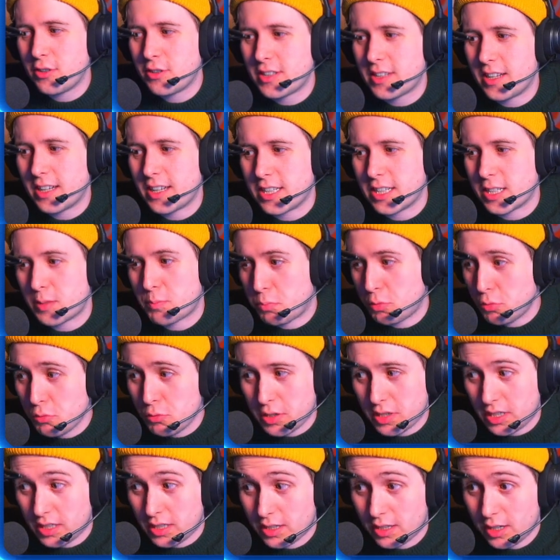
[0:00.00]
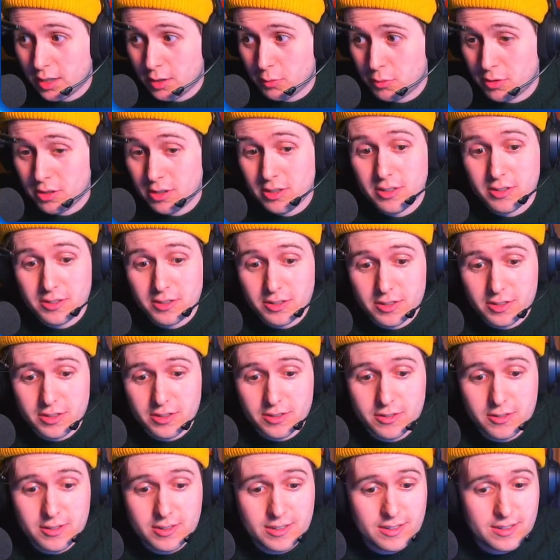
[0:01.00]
like a spooky narwhal, you know?